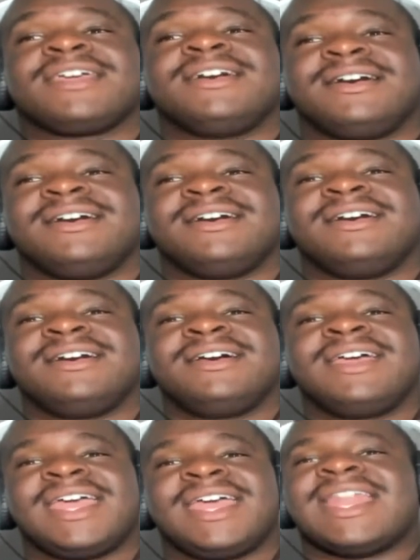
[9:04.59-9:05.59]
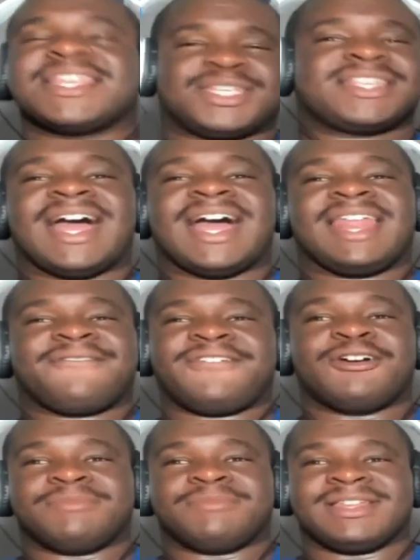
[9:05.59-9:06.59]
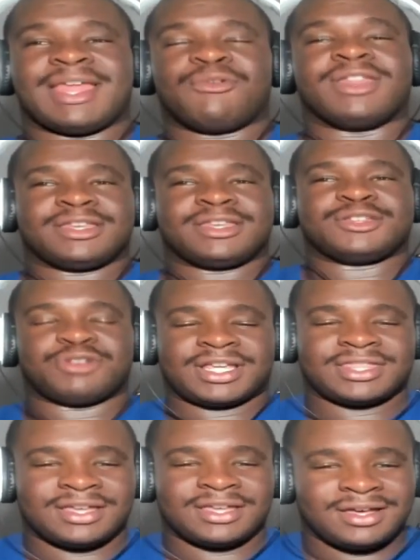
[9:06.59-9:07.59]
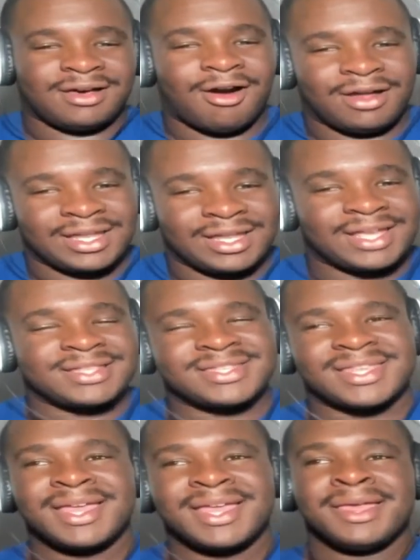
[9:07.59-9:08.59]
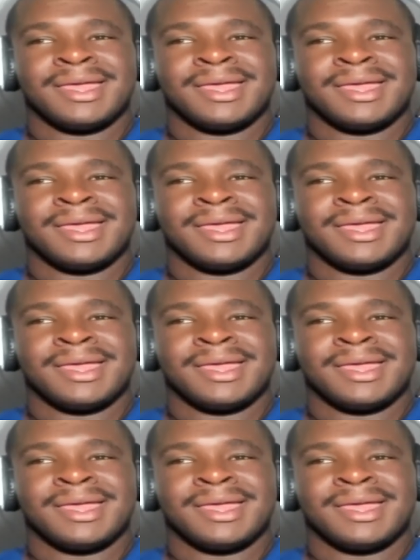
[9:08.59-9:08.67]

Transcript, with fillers: and that's just how they filmed it. They wanted to trick the audience.